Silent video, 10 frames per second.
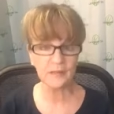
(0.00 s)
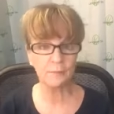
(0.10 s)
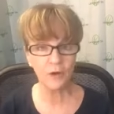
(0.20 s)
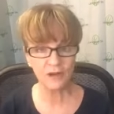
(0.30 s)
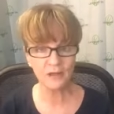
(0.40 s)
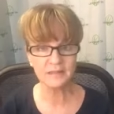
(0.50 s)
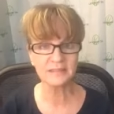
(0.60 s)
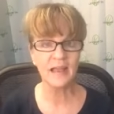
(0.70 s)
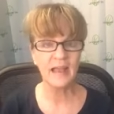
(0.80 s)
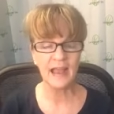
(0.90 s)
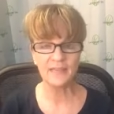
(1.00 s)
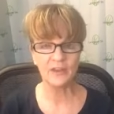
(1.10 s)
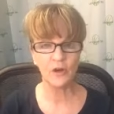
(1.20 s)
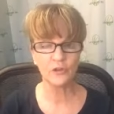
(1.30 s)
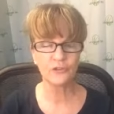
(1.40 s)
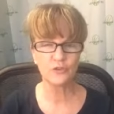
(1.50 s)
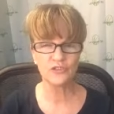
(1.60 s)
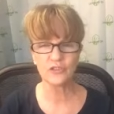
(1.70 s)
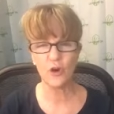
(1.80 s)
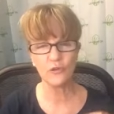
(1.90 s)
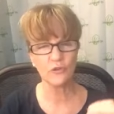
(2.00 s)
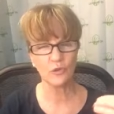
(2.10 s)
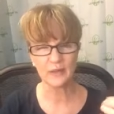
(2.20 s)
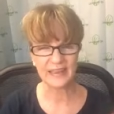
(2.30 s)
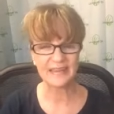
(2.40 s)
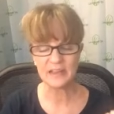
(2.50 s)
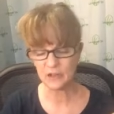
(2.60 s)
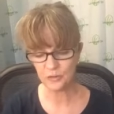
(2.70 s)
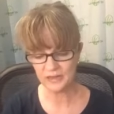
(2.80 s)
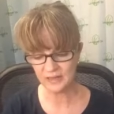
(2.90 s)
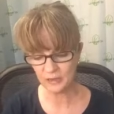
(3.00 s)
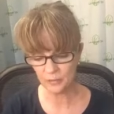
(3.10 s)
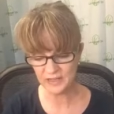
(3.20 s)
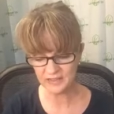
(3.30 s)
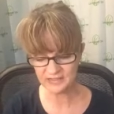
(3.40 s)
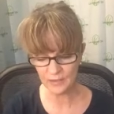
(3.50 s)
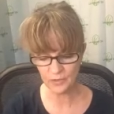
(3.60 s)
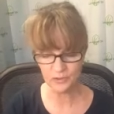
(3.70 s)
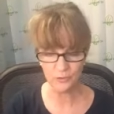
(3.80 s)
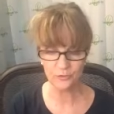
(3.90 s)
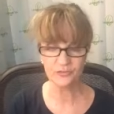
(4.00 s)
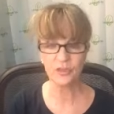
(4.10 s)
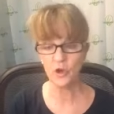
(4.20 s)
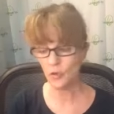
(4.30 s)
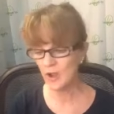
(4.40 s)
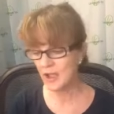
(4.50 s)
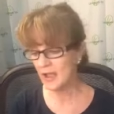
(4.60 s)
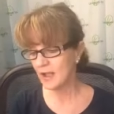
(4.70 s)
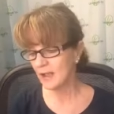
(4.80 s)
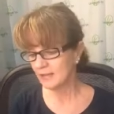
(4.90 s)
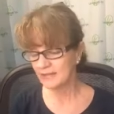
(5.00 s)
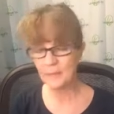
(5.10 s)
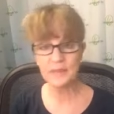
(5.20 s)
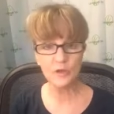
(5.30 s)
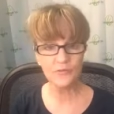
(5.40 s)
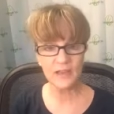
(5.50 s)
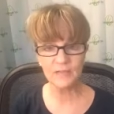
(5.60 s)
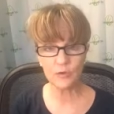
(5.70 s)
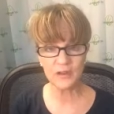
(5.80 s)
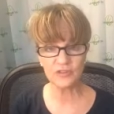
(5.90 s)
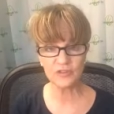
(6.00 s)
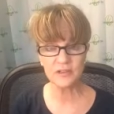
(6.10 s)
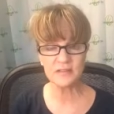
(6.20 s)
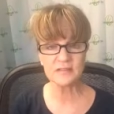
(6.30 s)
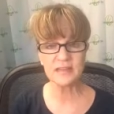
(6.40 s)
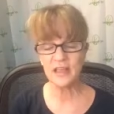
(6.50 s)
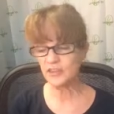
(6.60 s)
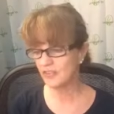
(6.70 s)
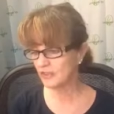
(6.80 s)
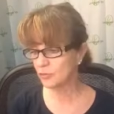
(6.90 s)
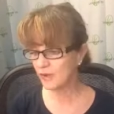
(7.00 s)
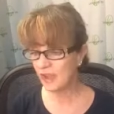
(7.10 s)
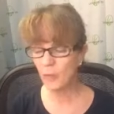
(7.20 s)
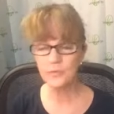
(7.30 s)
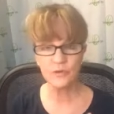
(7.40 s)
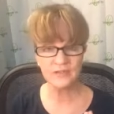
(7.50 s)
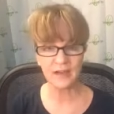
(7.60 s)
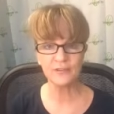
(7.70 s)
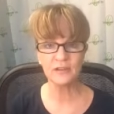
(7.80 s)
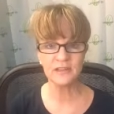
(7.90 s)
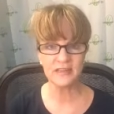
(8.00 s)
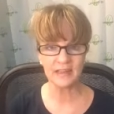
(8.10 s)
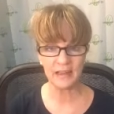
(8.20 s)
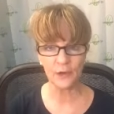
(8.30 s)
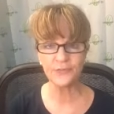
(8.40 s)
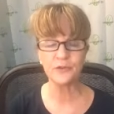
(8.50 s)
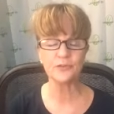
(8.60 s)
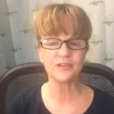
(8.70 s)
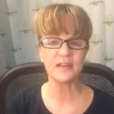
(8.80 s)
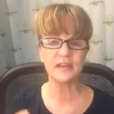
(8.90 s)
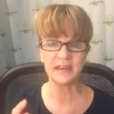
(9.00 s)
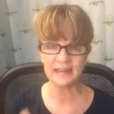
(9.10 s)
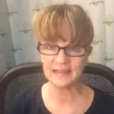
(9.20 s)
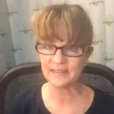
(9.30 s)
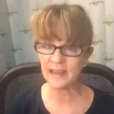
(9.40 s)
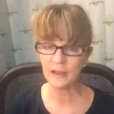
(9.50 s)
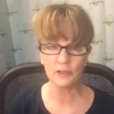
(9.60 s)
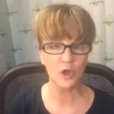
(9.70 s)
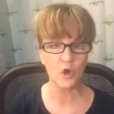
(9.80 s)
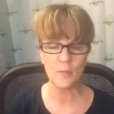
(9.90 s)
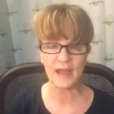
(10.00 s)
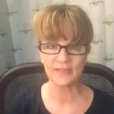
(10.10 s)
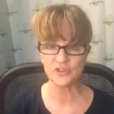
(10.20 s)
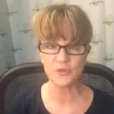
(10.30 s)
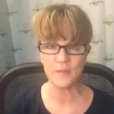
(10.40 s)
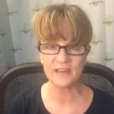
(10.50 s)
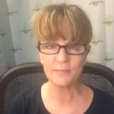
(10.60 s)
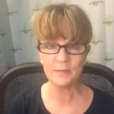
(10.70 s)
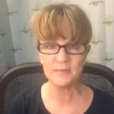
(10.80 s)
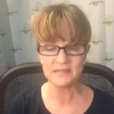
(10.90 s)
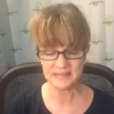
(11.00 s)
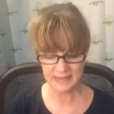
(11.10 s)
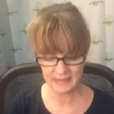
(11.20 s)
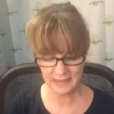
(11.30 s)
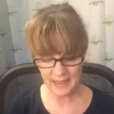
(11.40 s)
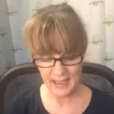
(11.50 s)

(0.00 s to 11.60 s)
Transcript: products and then also just all those organic ingredients that we use. So let me know if you have questions. This will help you definitely get healthier skin and get that glow back that you may have been missing.